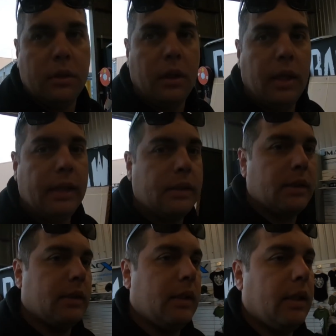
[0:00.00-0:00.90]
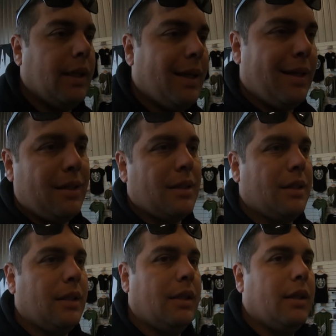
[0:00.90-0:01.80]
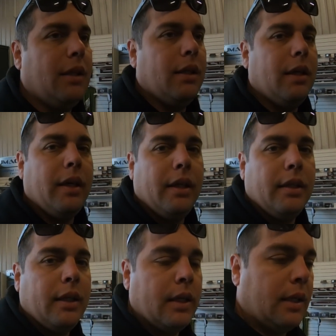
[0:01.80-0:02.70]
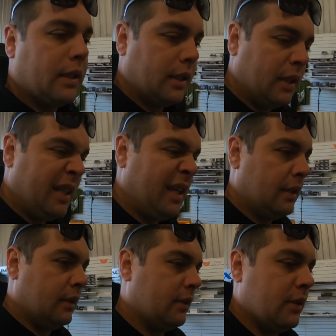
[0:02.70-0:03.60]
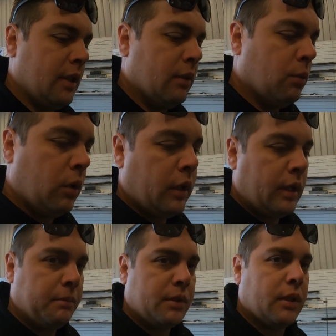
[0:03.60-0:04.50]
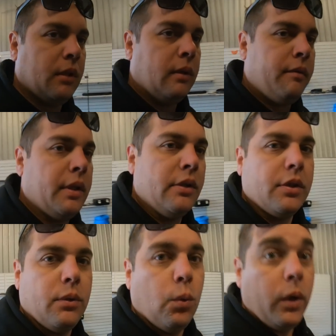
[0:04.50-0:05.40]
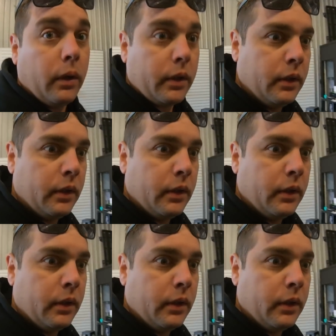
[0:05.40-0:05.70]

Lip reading: Let's hit it and get this thing wired up so everything's gonna work.